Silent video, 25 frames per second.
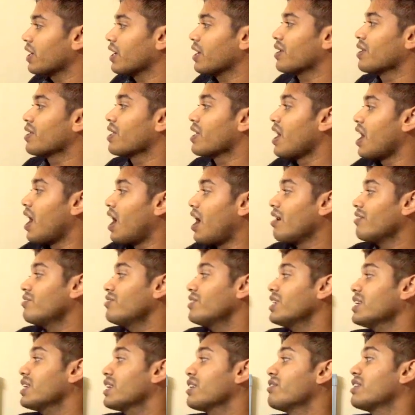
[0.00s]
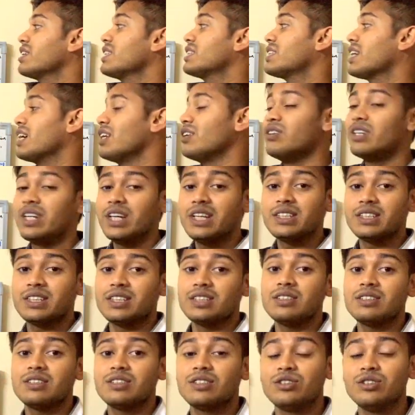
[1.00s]
Okay, after giving
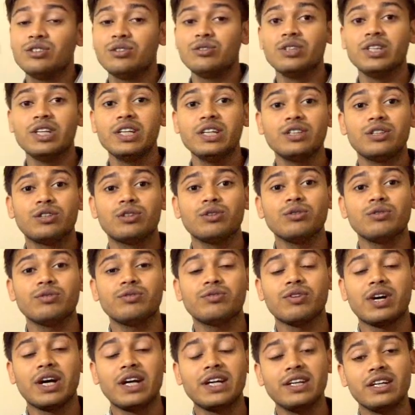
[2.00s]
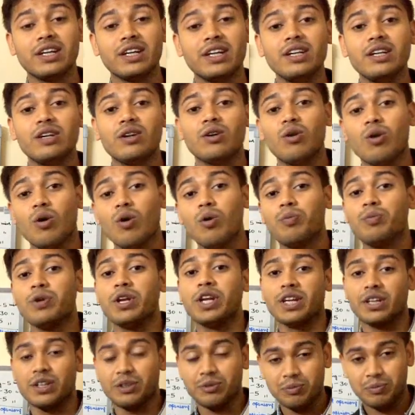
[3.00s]
salutations, you need to find an
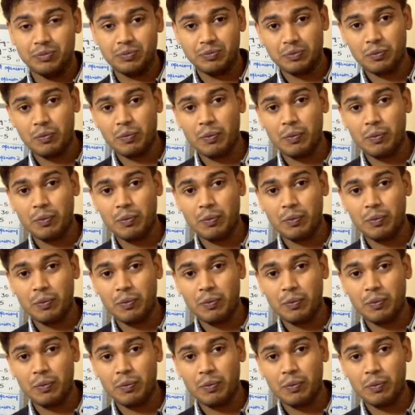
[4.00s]
opening